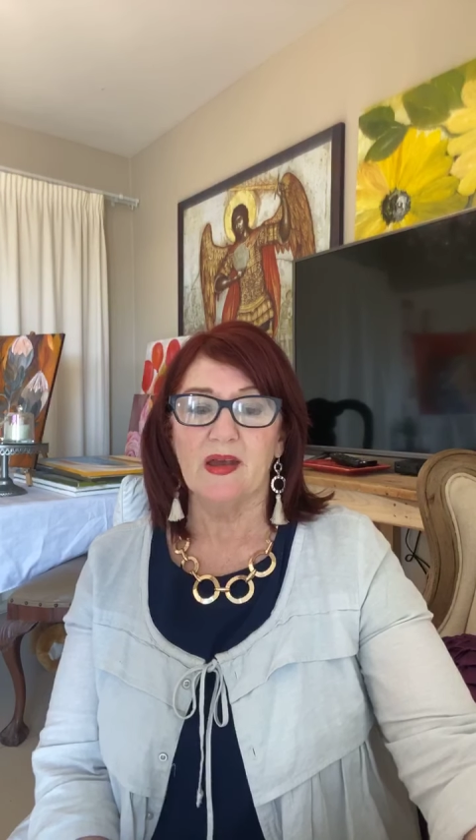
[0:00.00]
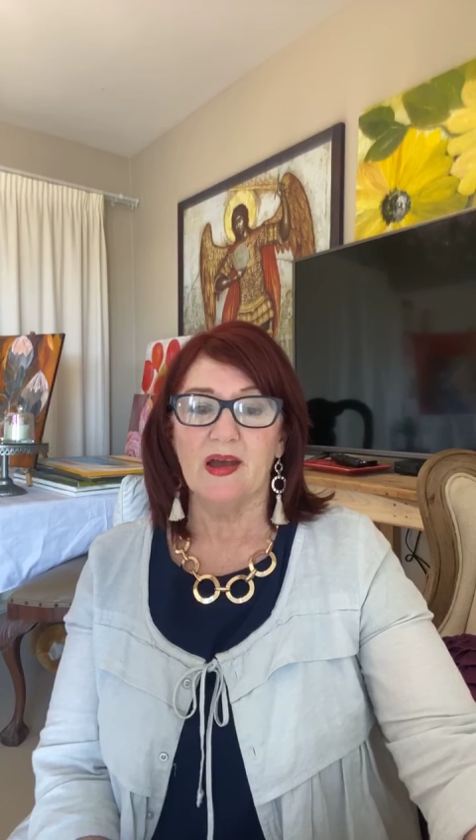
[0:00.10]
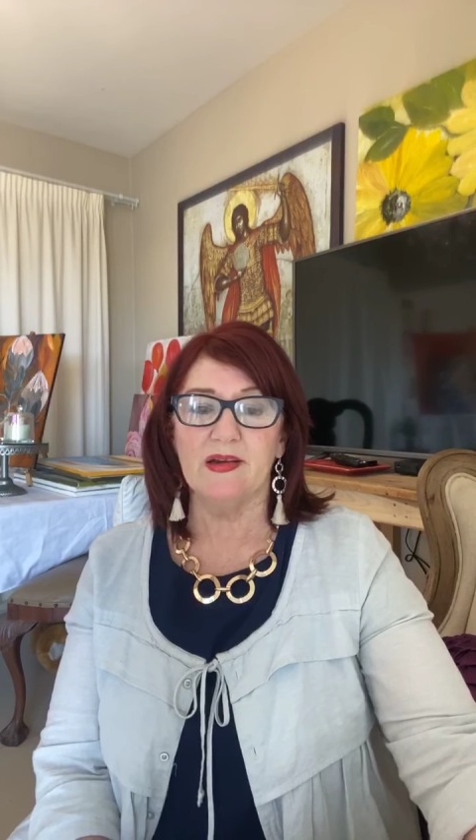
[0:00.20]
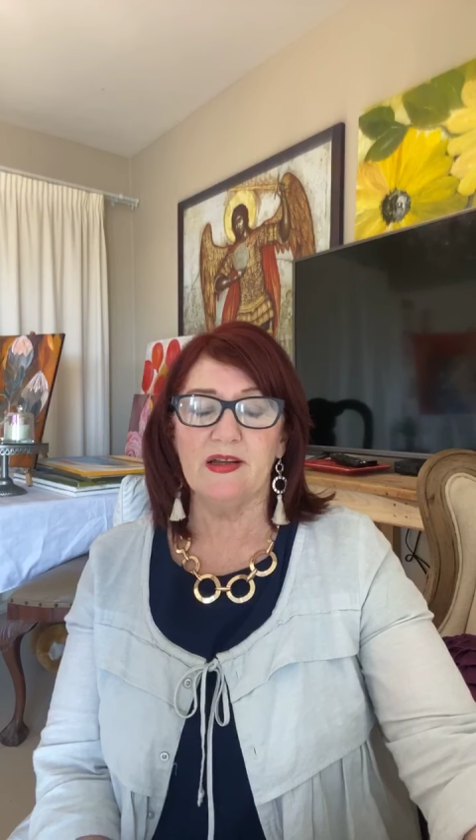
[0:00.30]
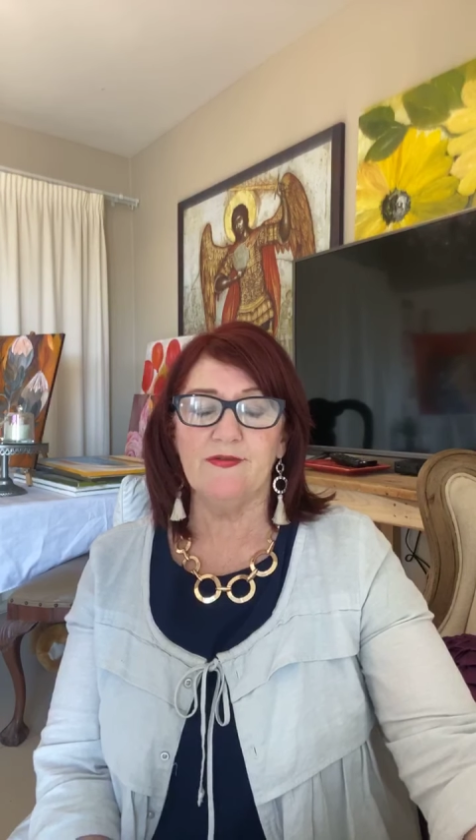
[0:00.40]

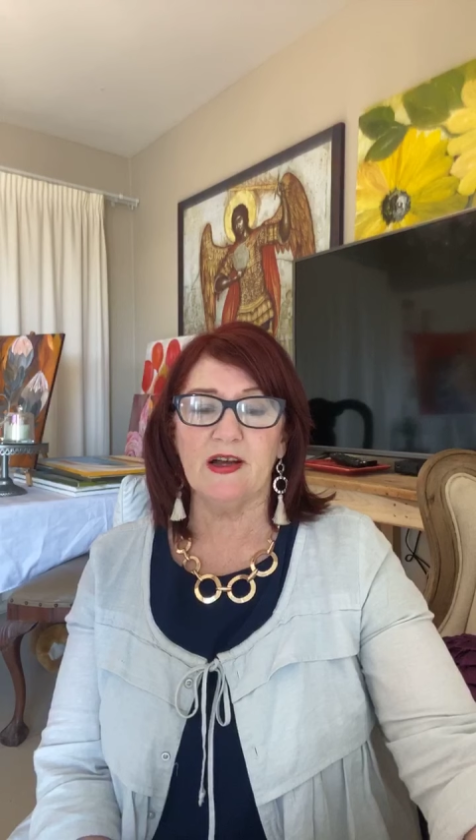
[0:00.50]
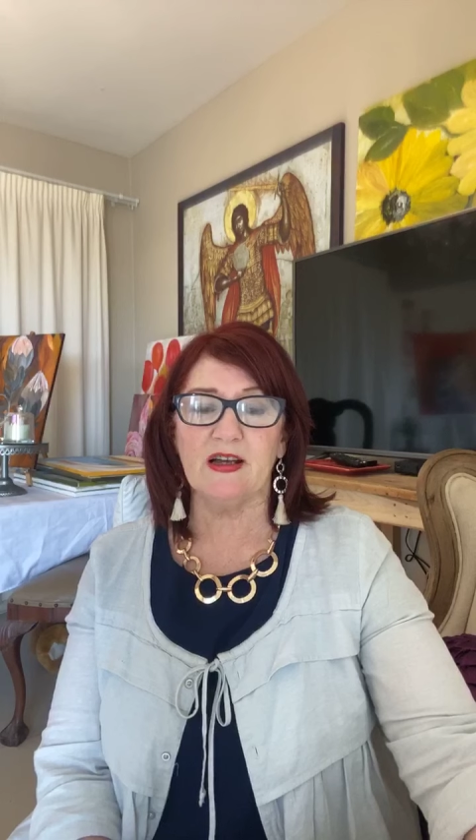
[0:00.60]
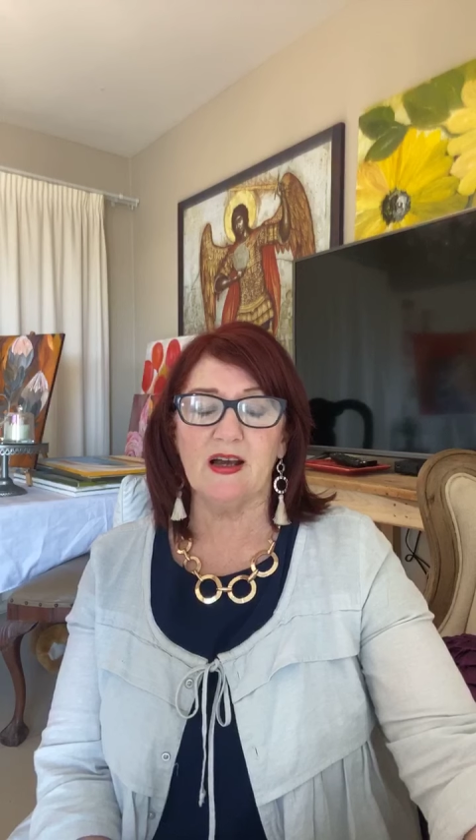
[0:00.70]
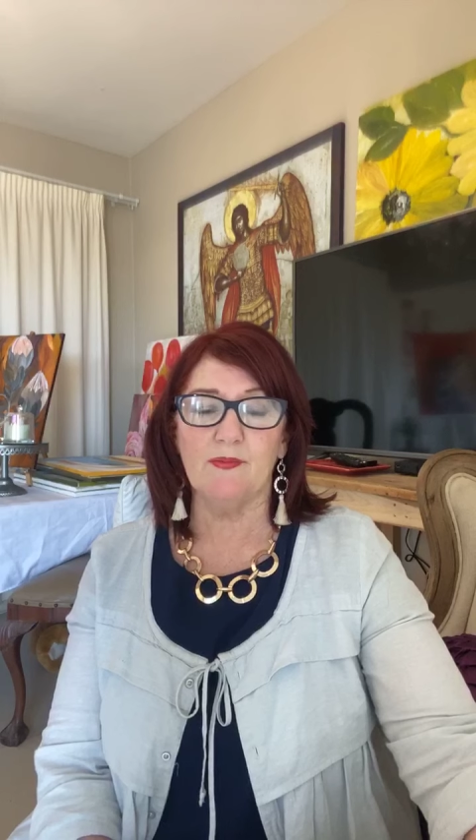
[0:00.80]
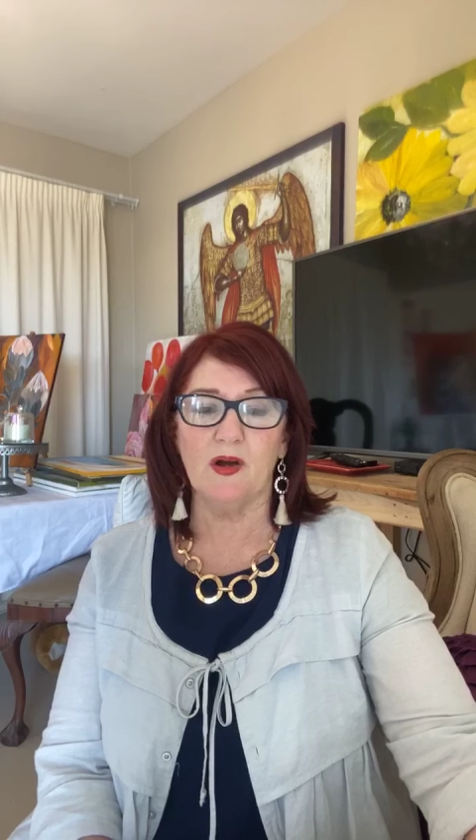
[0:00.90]
And if I
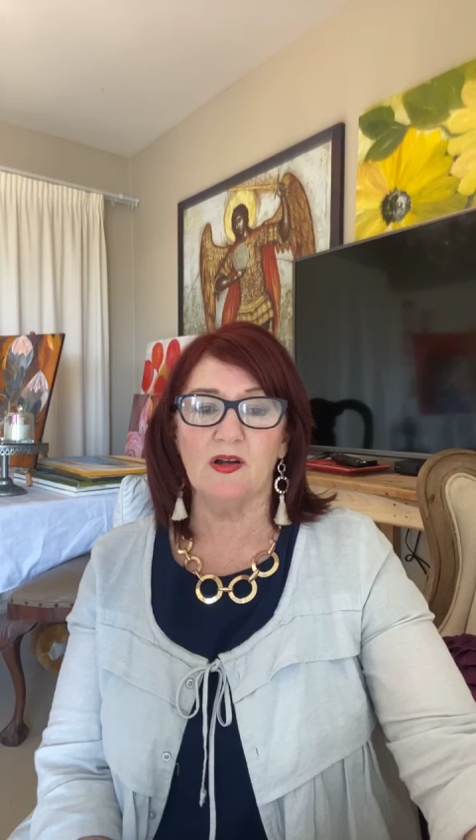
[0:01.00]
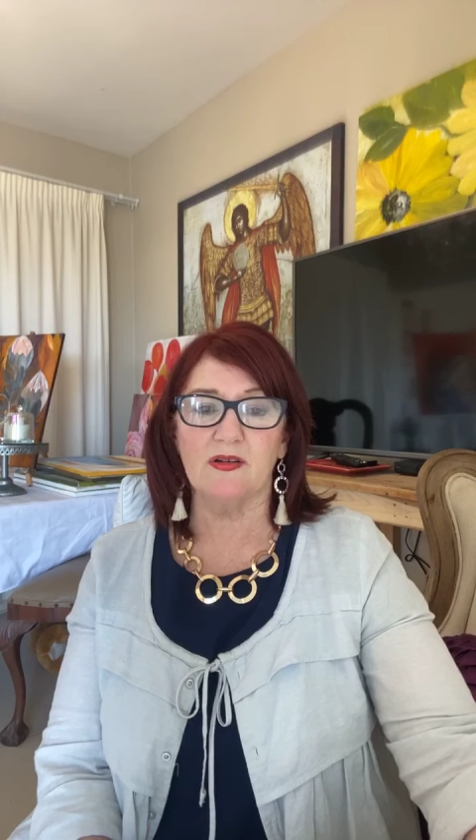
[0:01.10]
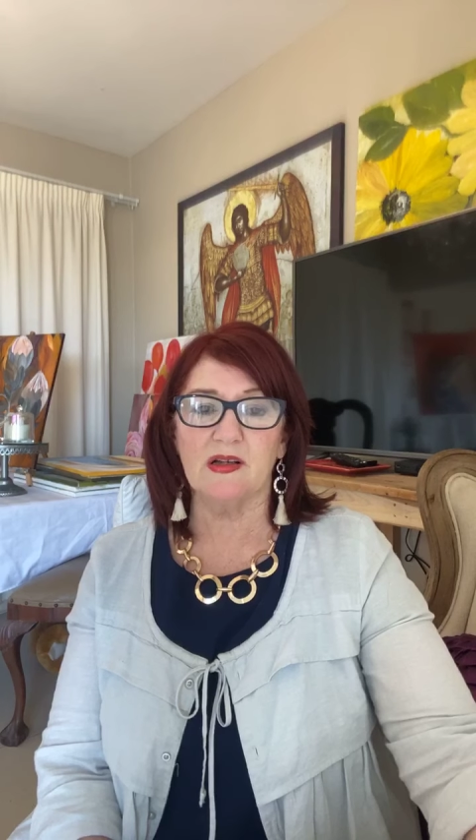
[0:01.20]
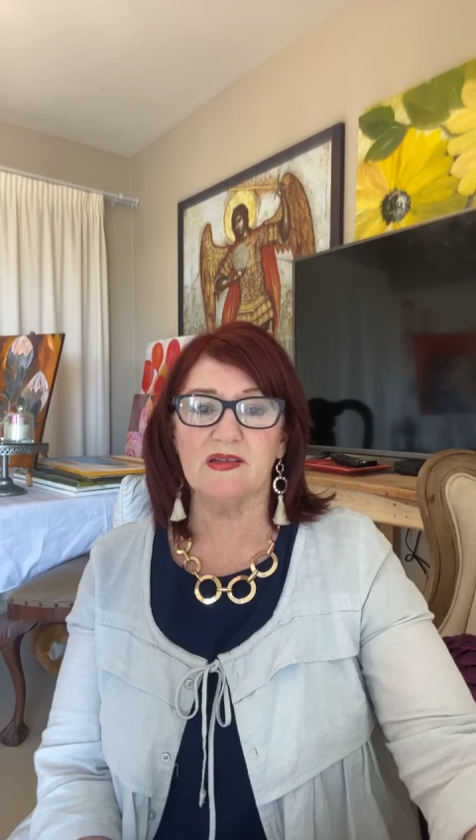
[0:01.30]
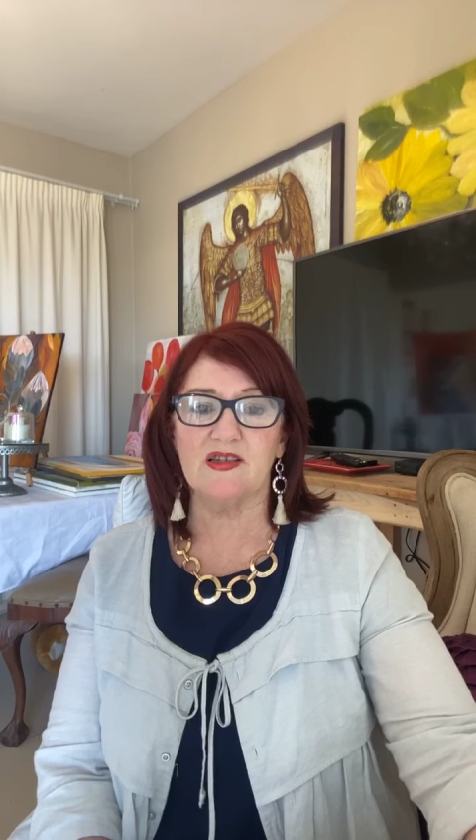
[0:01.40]
come
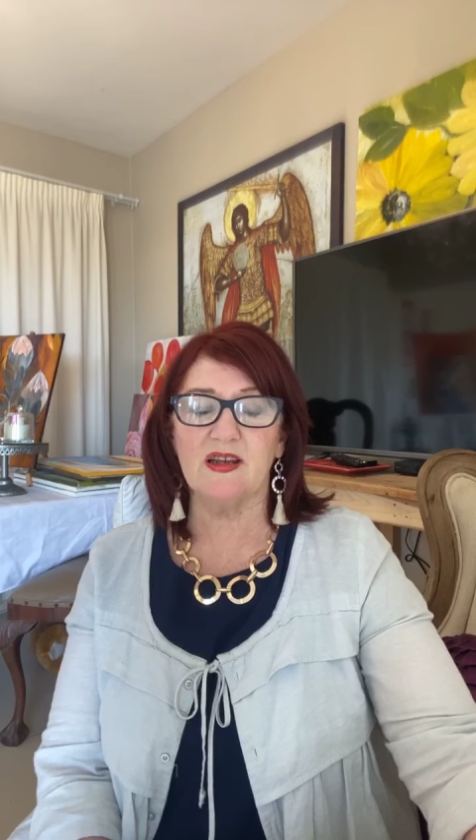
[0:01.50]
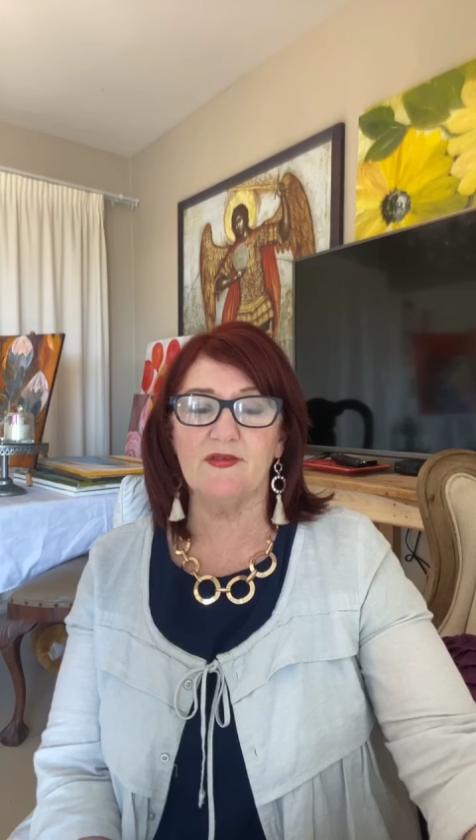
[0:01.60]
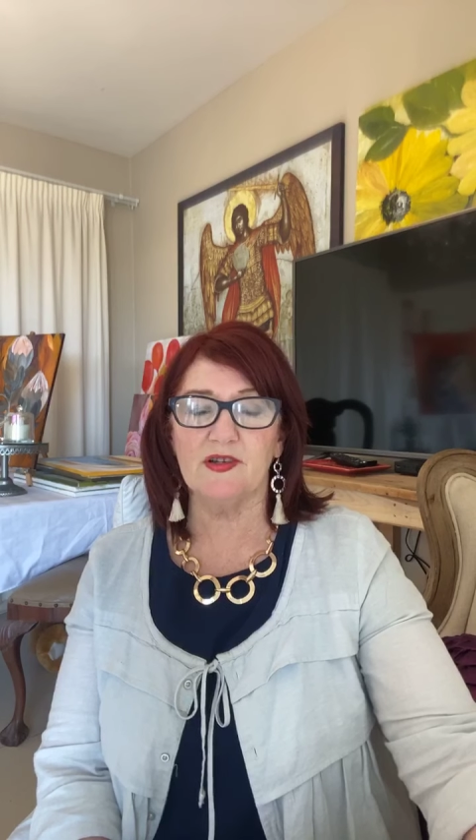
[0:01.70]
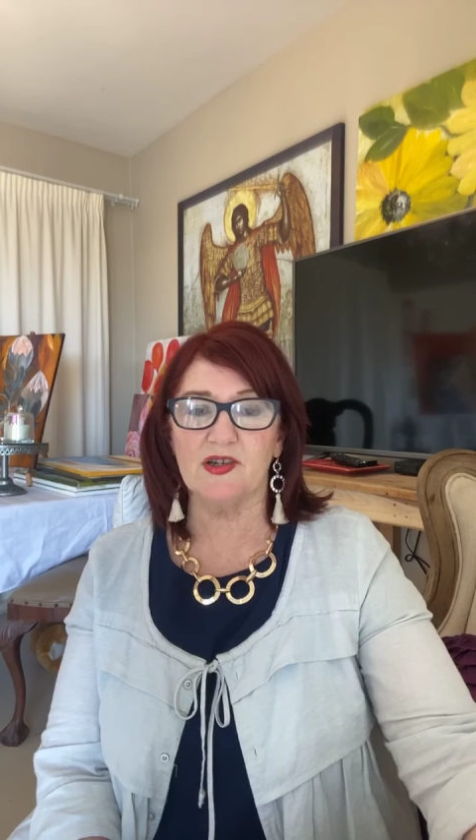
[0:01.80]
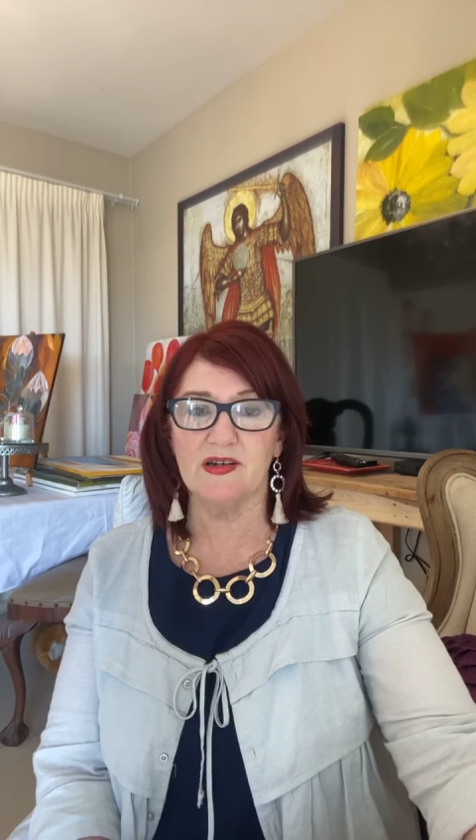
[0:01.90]
on at
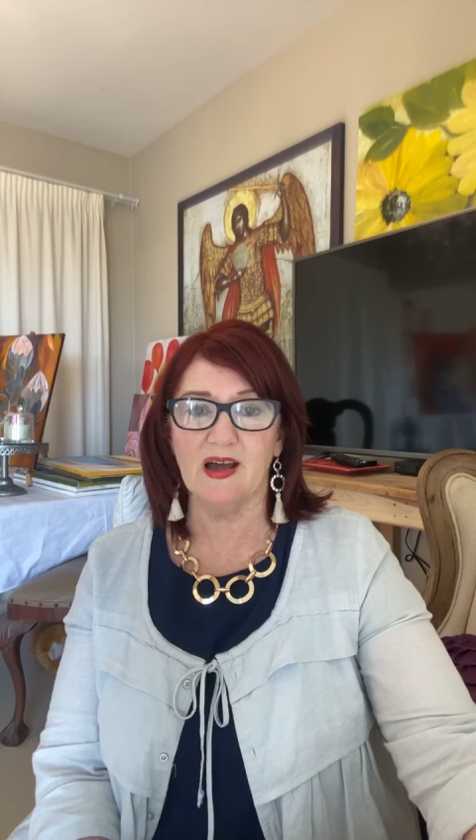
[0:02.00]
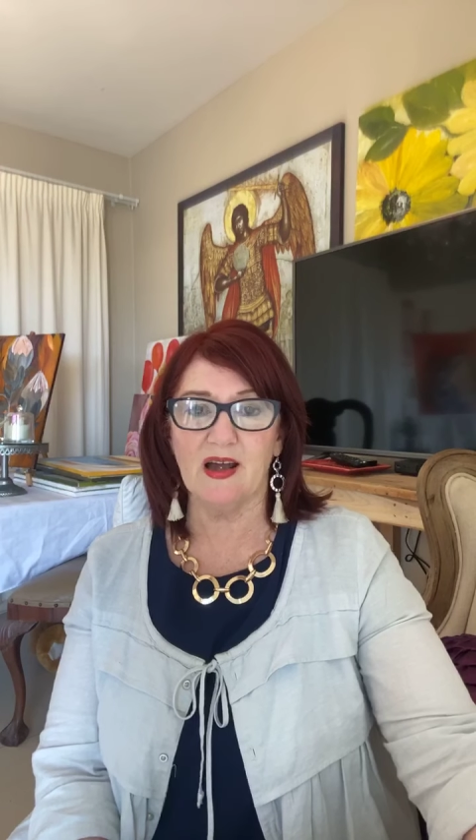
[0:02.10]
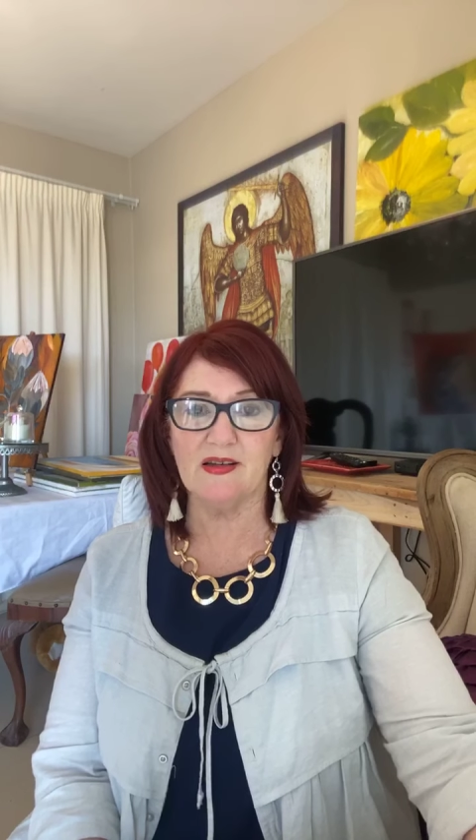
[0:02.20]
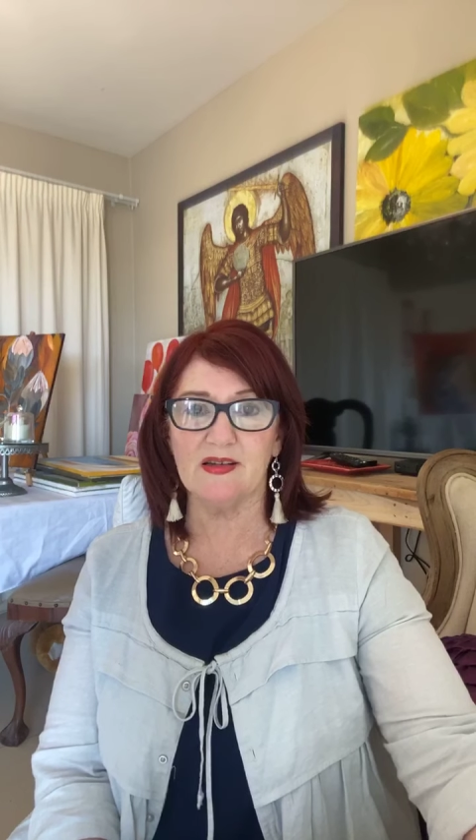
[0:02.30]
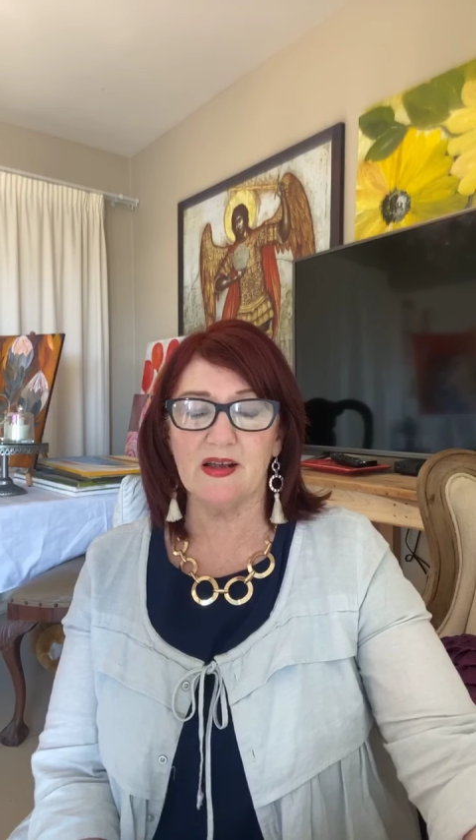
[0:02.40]
7 tonight